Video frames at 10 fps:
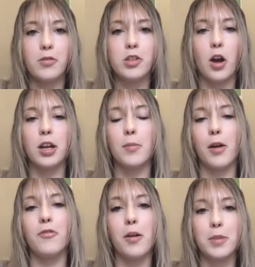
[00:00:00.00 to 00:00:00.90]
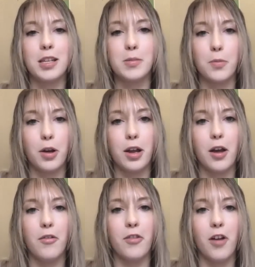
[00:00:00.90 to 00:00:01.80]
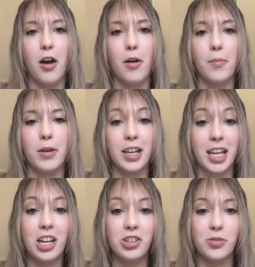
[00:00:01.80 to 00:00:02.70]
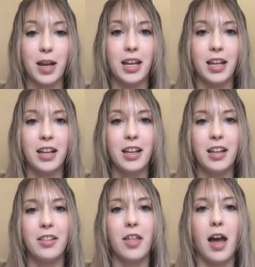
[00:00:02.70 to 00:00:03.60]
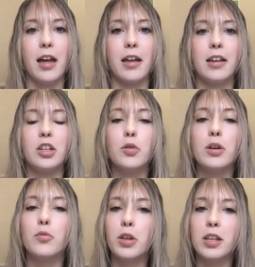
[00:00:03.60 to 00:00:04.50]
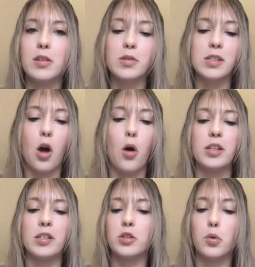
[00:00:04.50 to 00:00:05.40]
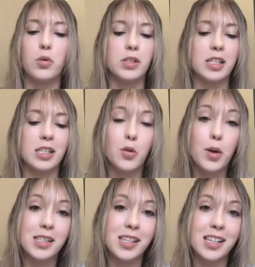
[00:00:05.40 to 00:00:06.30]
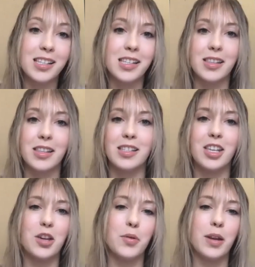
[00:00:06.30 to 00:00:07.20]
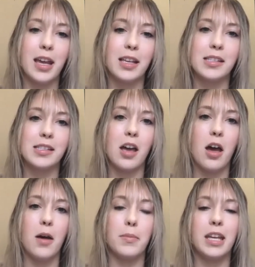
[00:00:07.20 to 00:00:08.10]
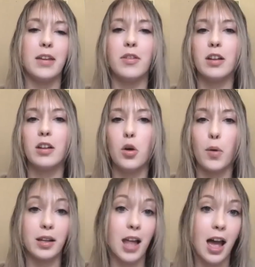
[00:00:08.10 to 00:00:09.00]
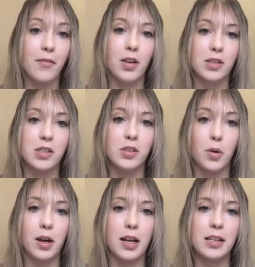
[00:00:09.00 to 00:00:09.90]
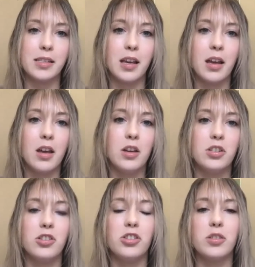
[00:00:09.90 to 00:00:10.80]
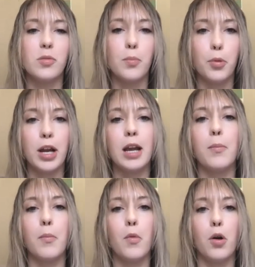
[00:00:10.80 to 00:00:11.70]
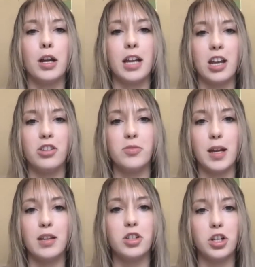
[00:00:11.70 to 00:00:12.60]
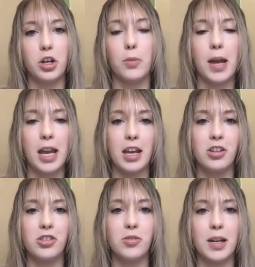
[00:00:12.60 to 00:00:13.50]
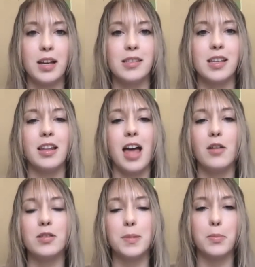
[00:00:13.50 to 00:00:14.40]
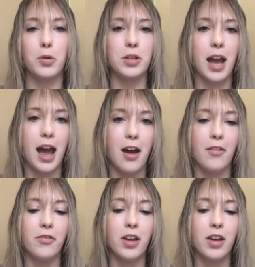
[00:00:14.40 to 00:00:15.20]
talking about Femke's point of engagement, that you can really use all these tools, these quizzes, these Q&As, even going live on stories to just bring more engagement to your page, because it allows people to have